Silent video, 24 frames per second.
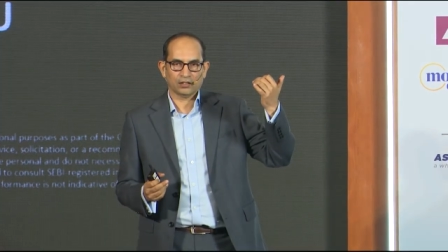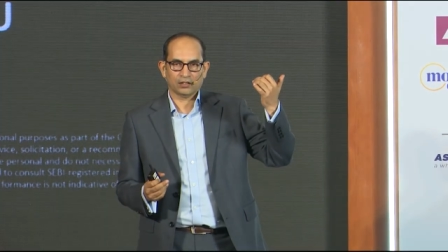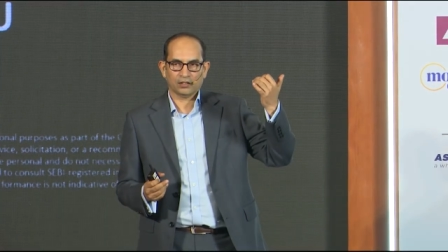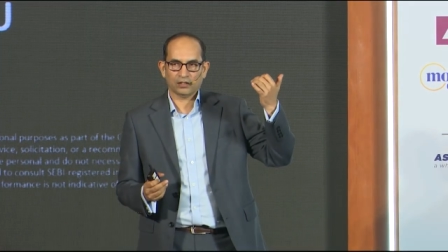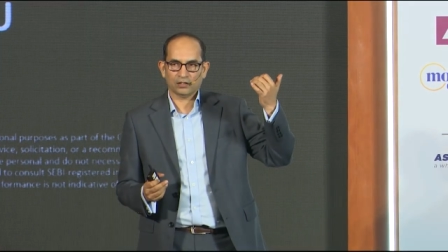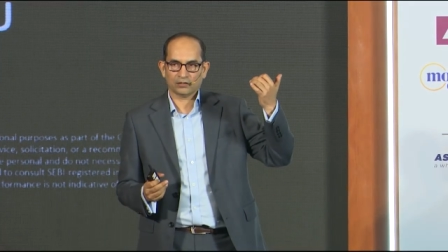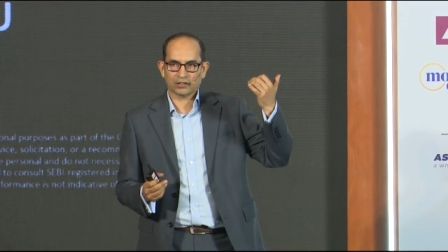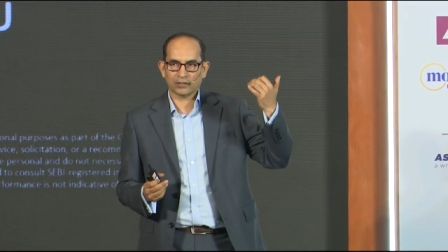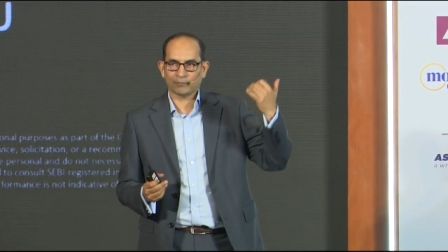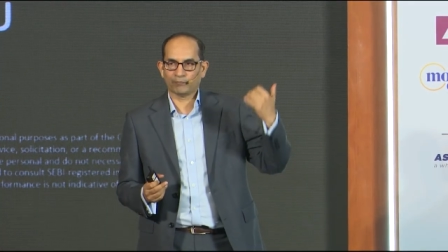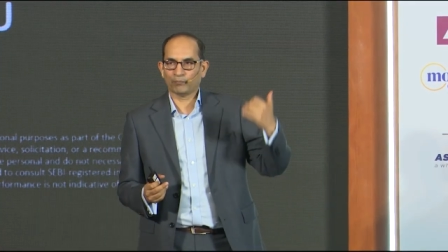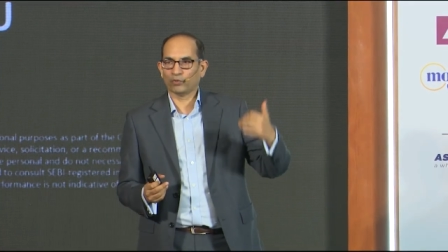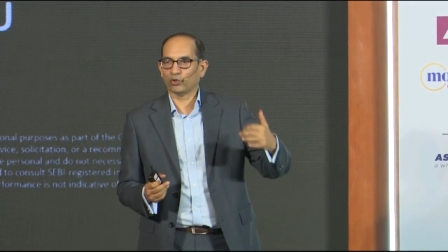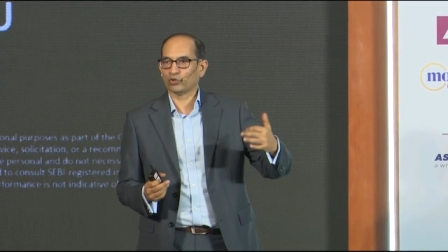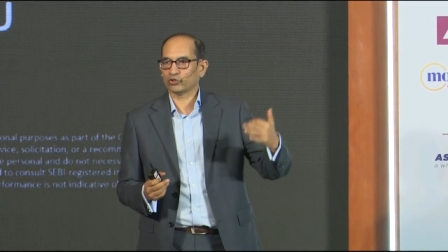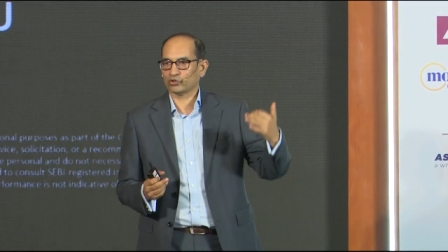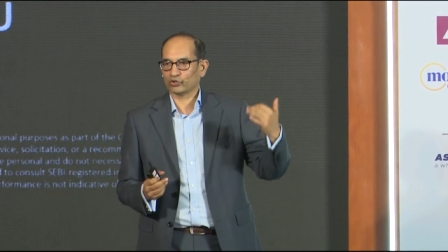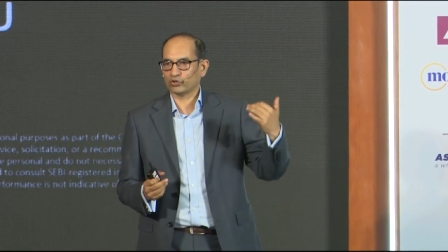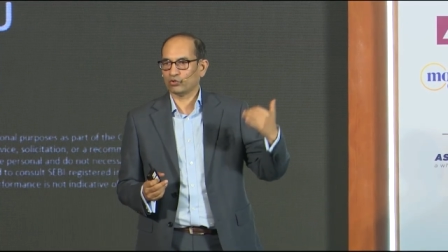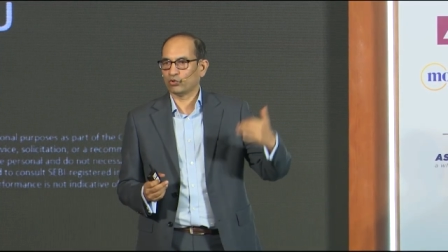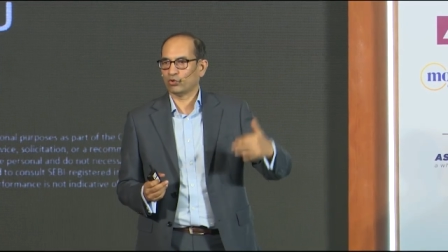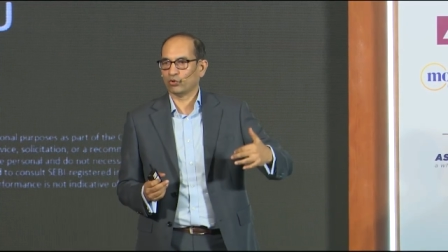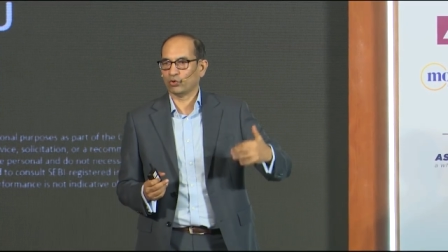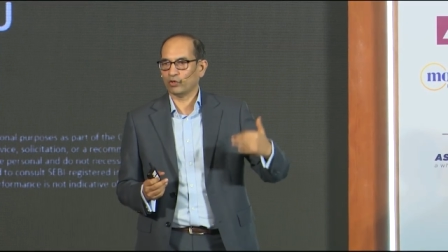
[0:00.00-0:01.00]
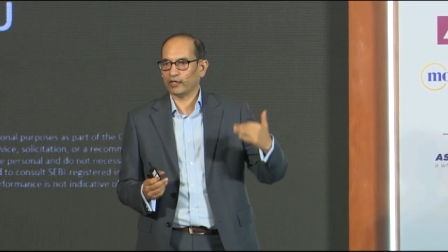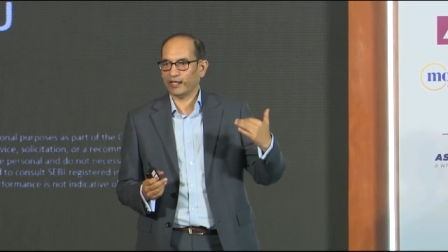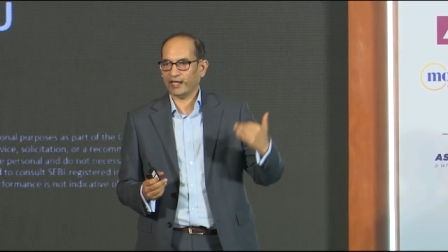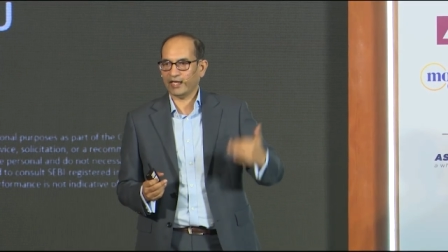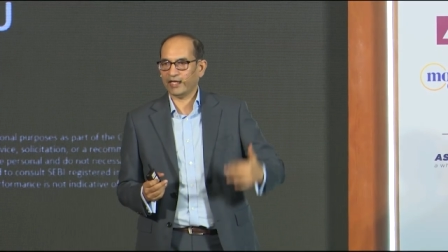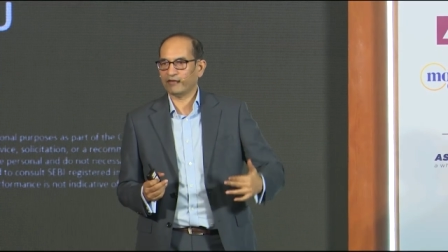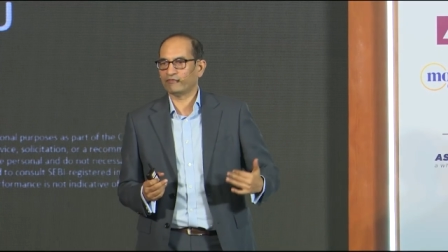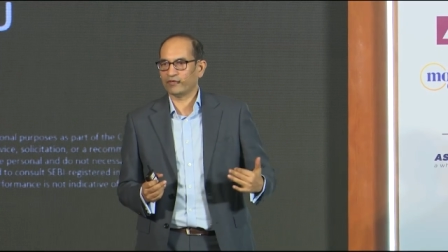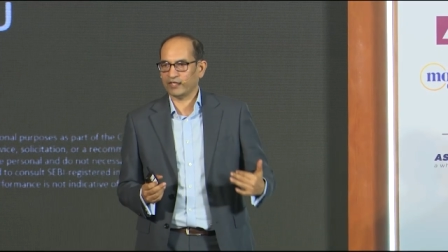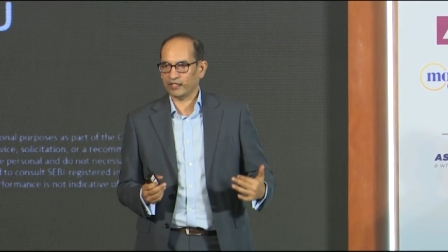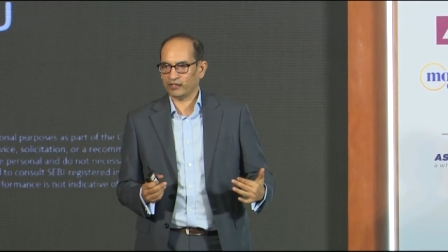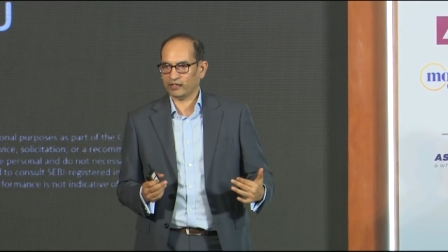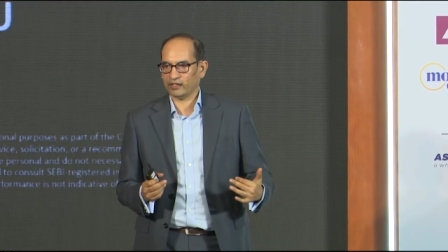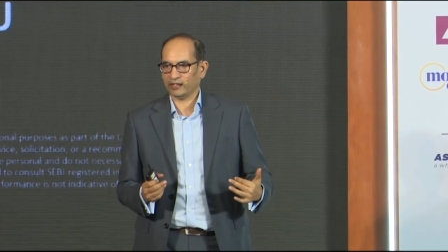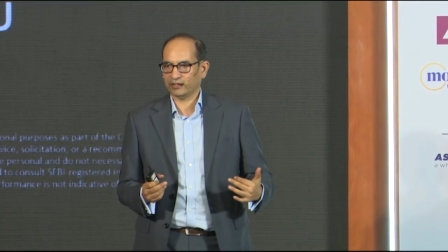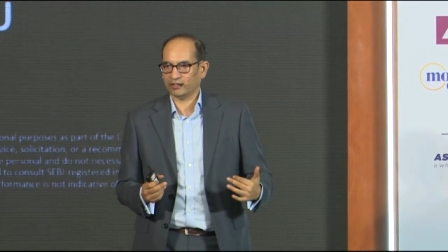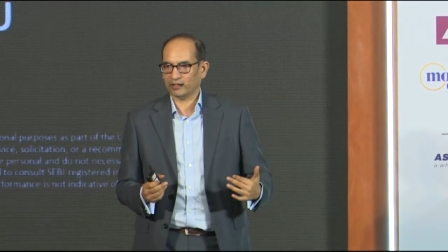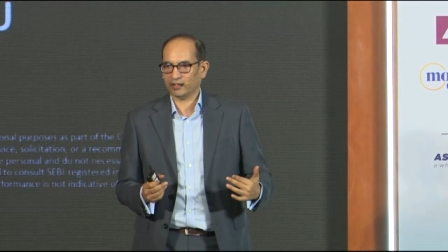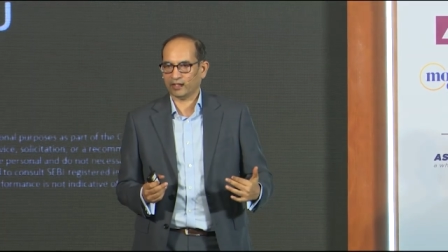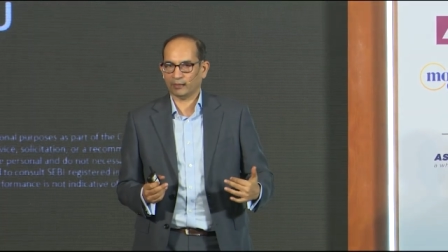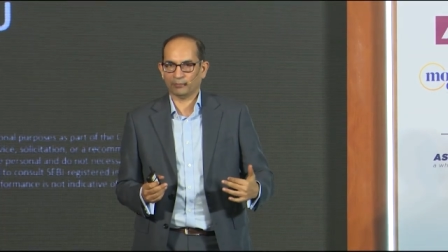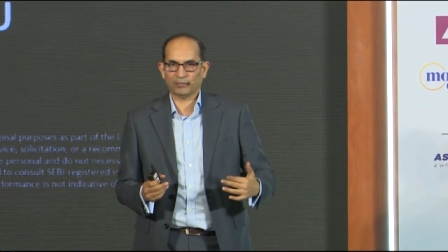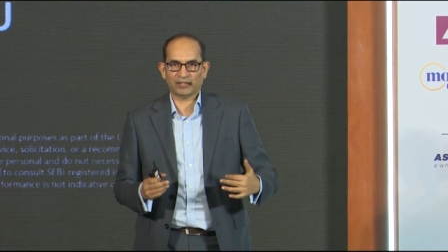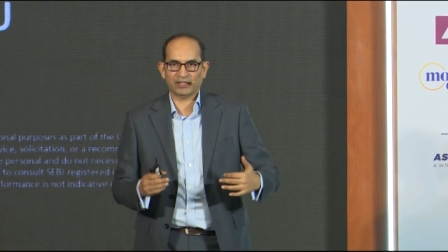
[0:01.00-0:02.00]
supposed to hold everything.
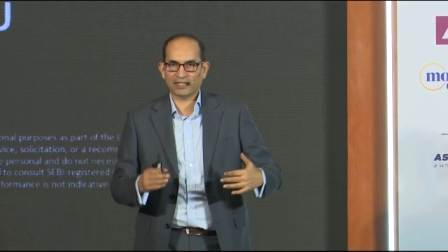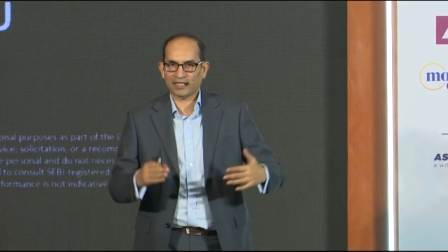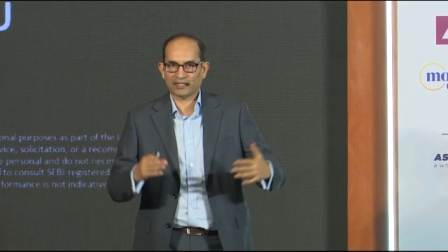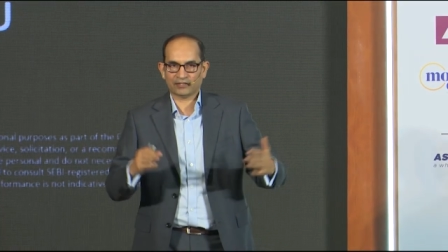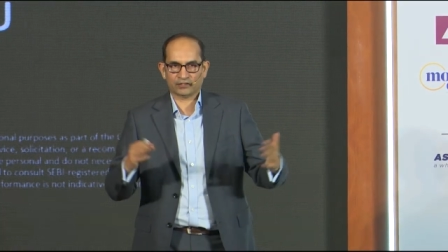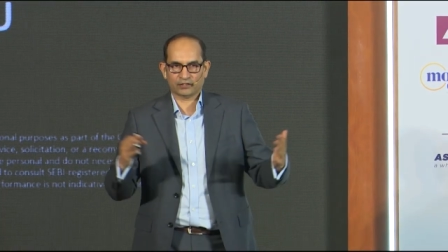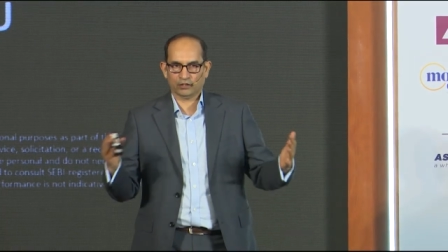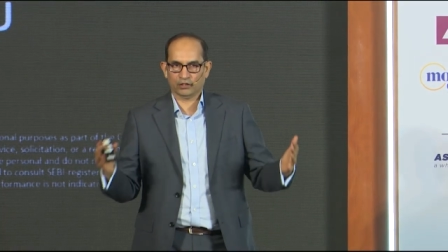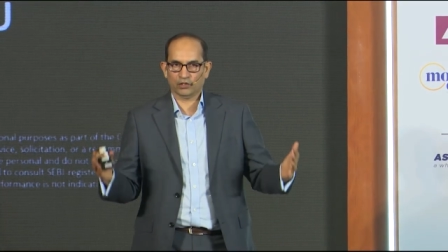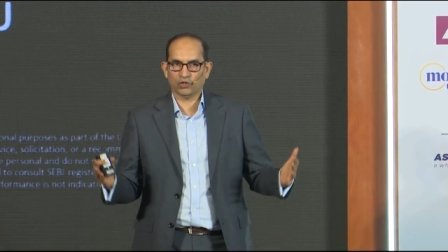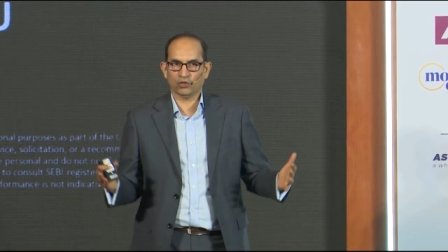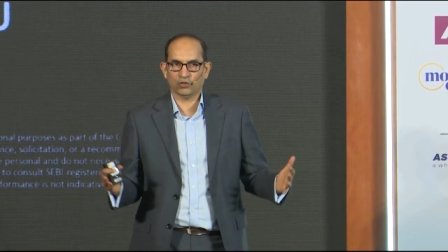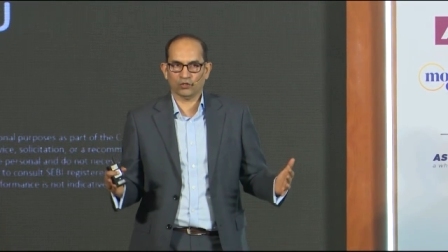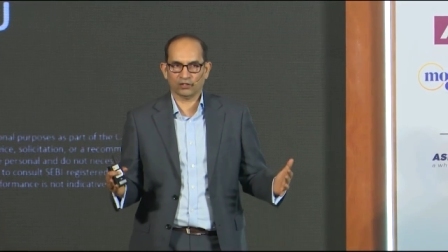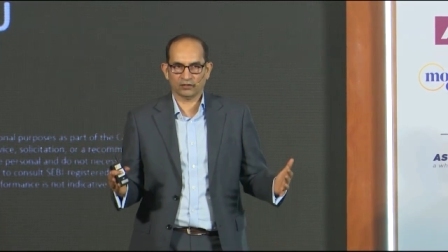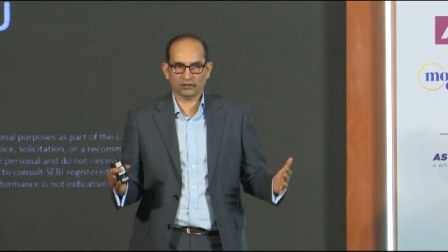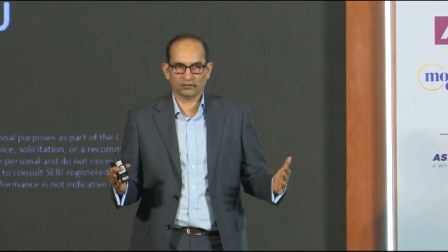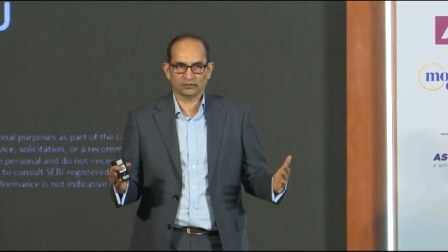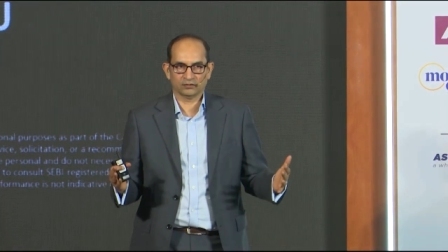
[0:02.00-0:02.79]
I mean, that's the law.